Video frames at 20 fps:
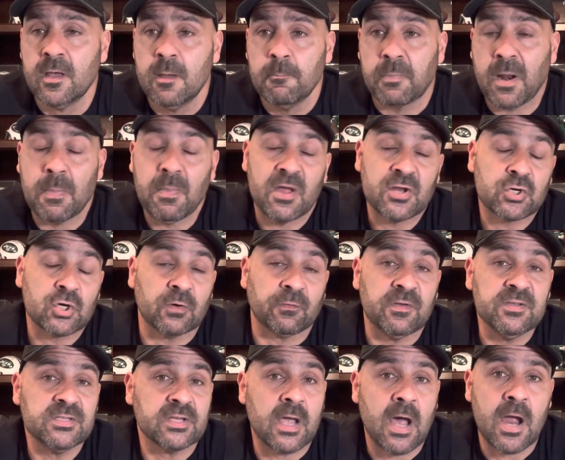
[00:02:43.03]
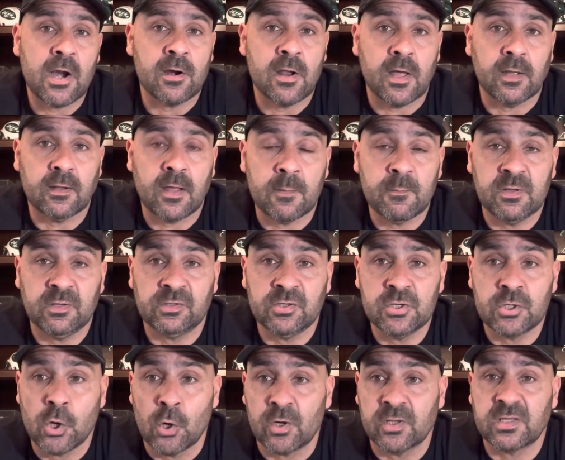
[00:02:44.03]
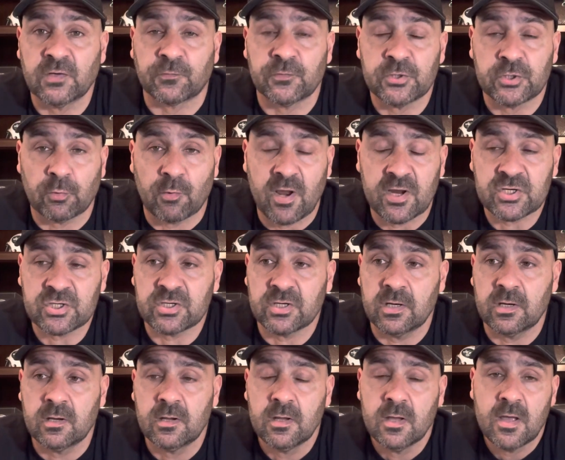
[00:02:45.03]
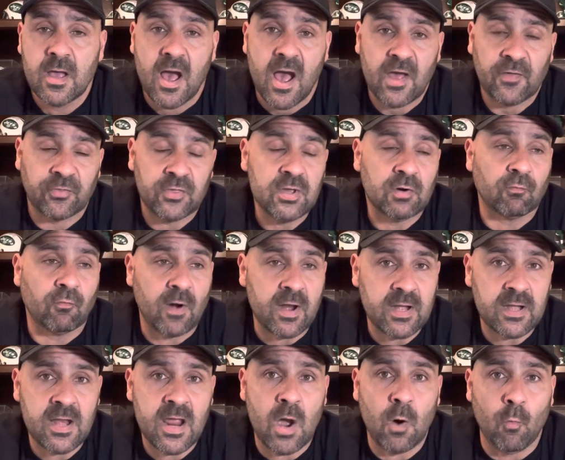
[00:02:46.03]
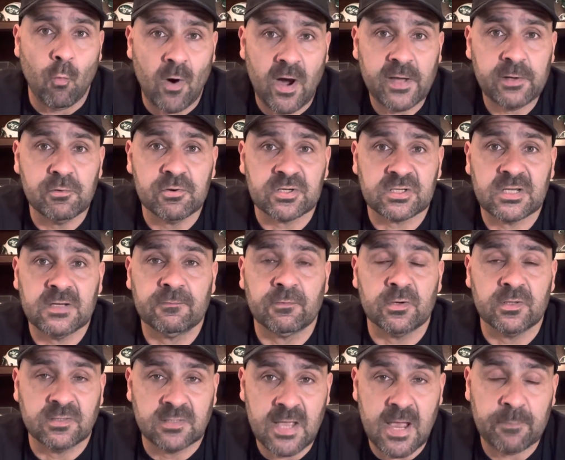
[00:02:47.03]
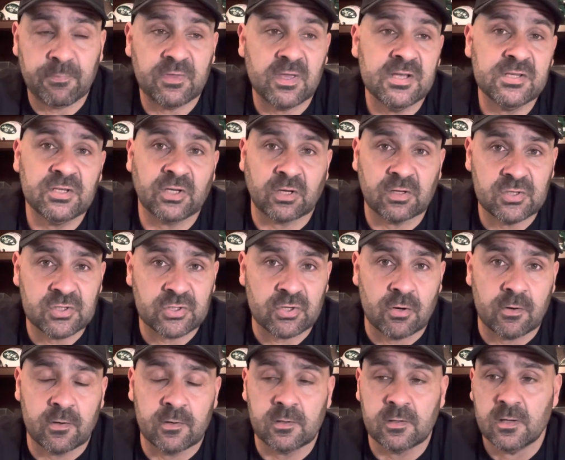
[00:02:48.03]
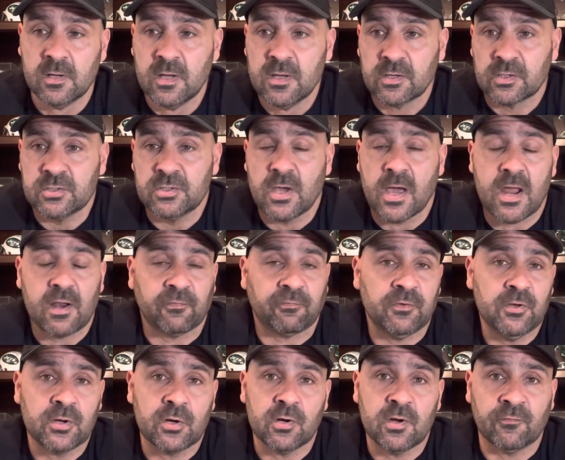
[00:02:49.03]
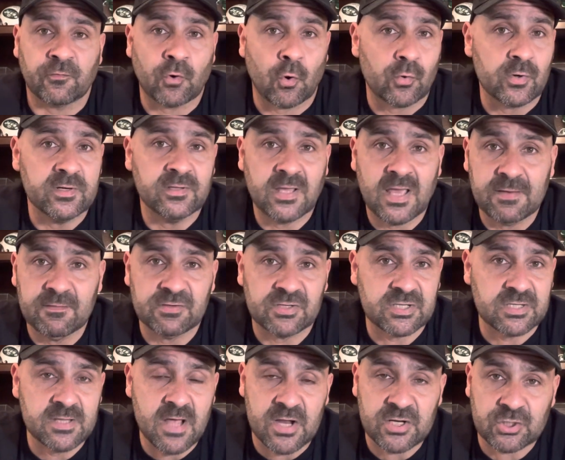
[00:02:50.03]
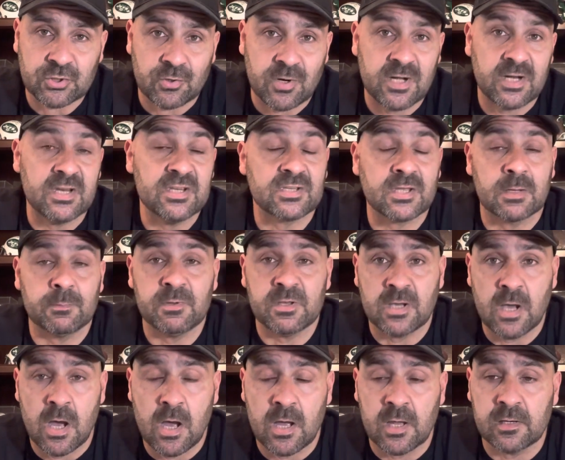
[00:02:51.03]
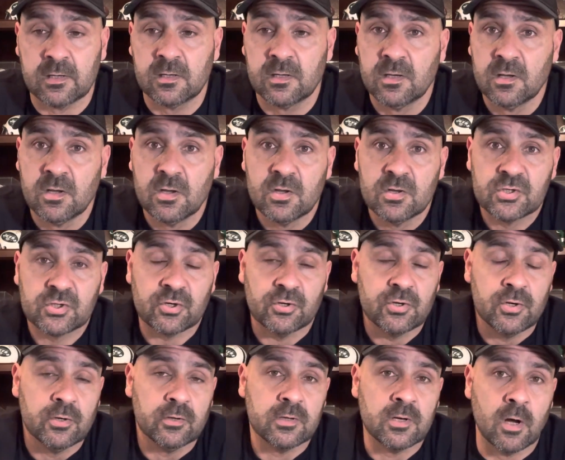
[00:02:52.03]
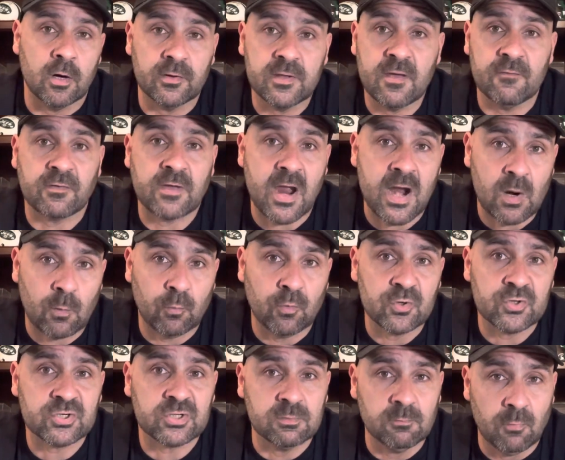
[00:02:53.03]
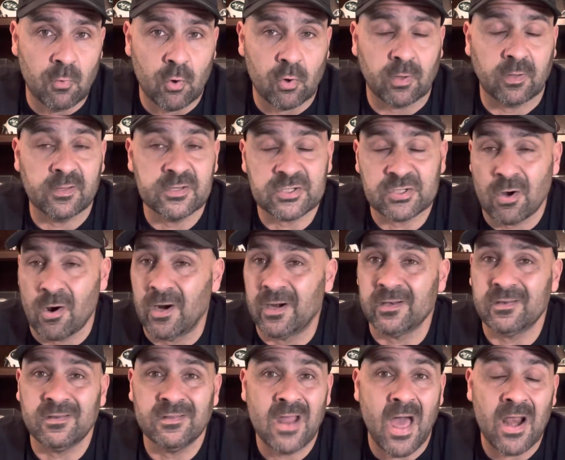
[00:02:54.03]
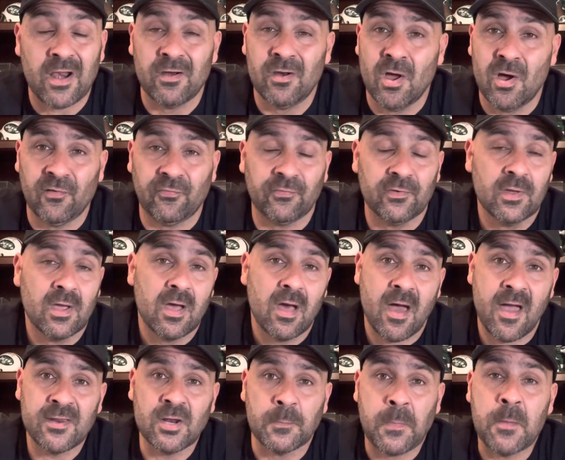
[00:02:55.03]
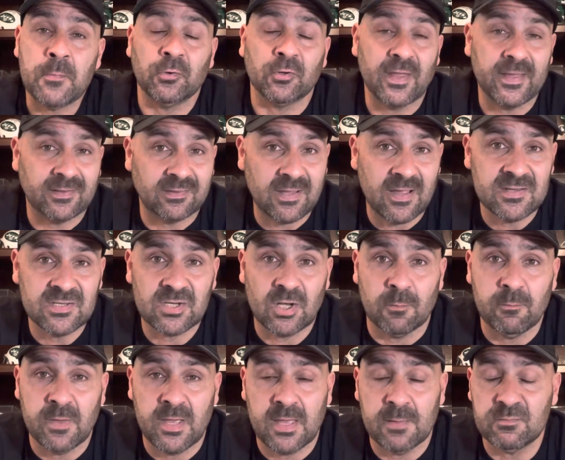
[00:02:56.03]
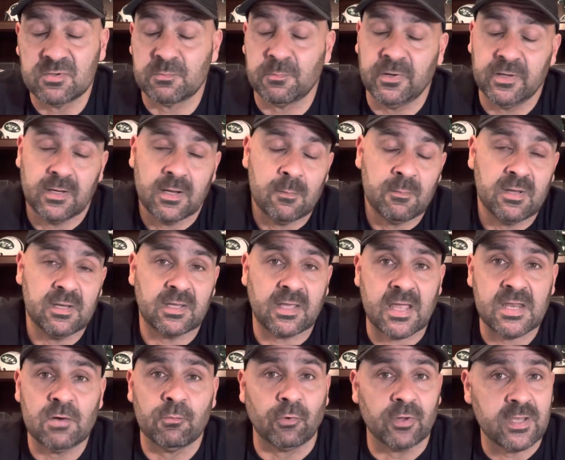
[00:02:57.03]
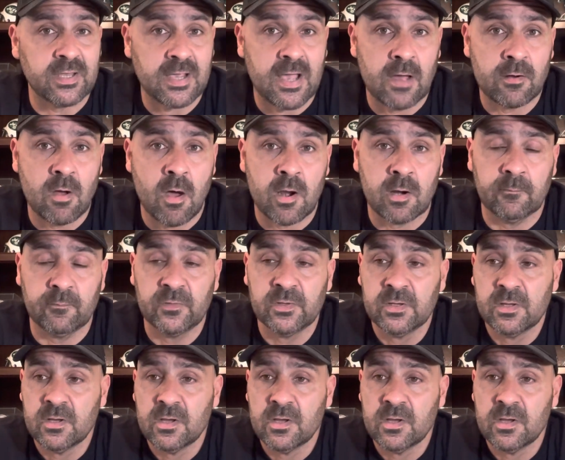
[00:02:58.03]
But I'm not sure if he's a guy or not. I mean, do you go in a different direction? I think right now wide receiver depth is a concern because you got to figure if Corey Davis is not traded, he's going to be gone. So you have Garrett Wilson, Moore, Lazard, not enough. I know people like Denzel Mims, but I mean, can you really count on him?